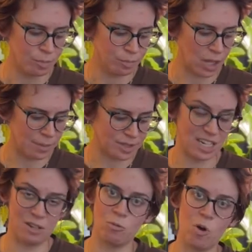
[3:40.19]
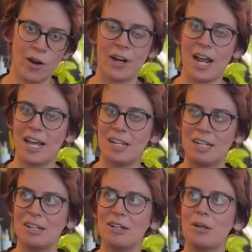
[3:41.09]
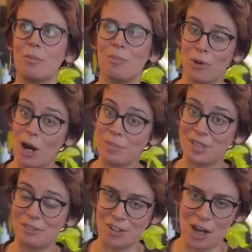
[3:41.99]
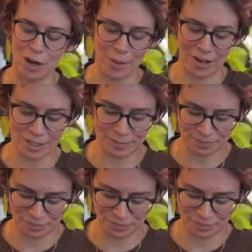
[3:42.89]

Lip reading: plopped it in water and promptly forgot about it.